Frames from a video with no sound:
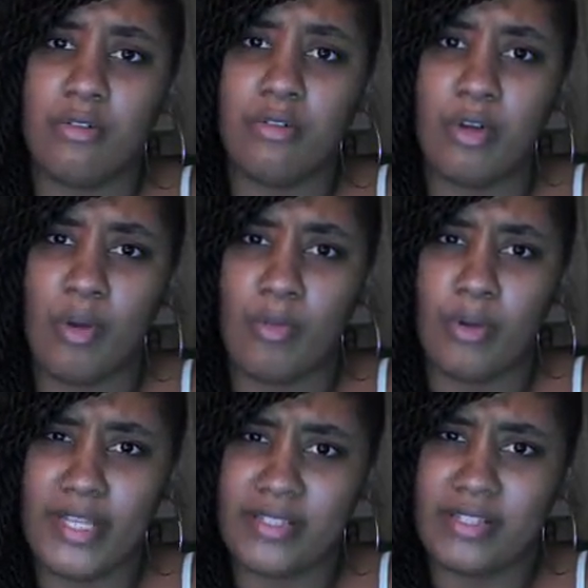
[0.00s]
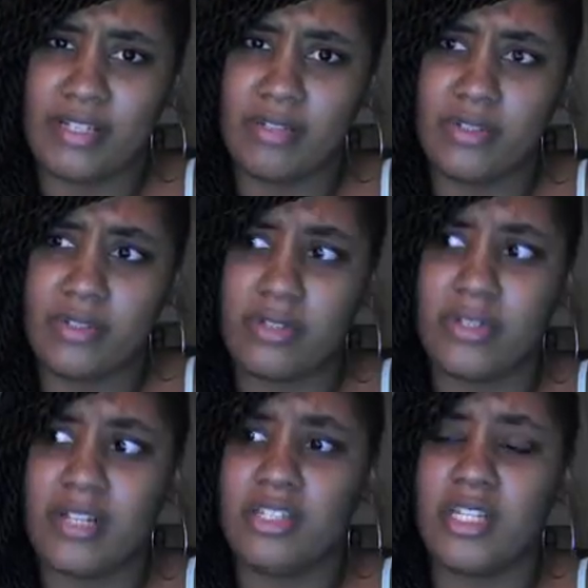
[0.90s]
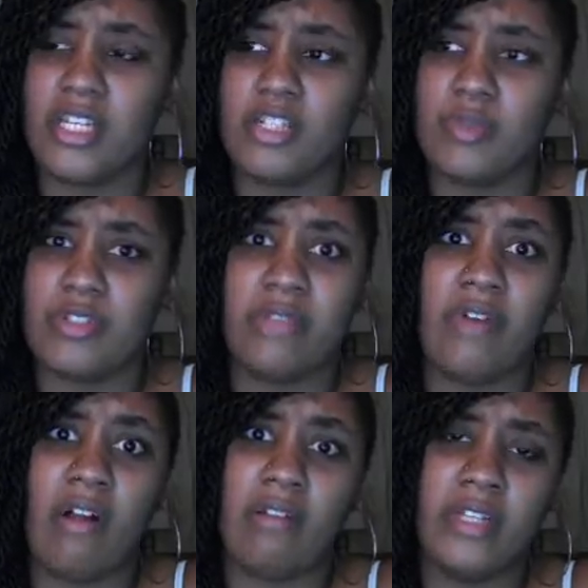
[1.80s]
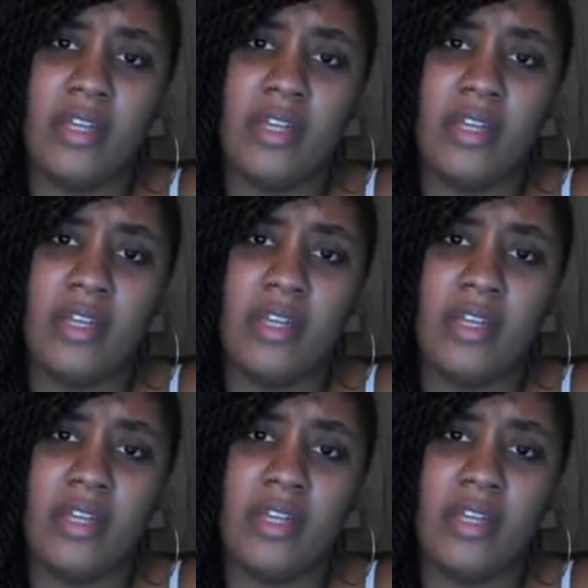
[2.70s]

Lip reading: to become our best selves. So not to change, but to evolve